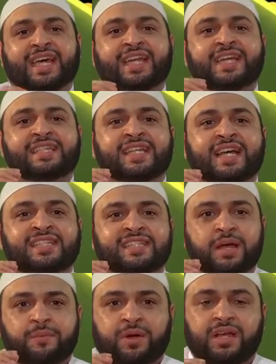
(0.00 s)
It is
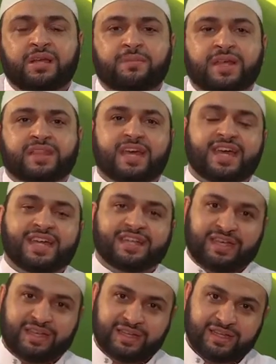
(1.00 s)
As-Sabul Mathani.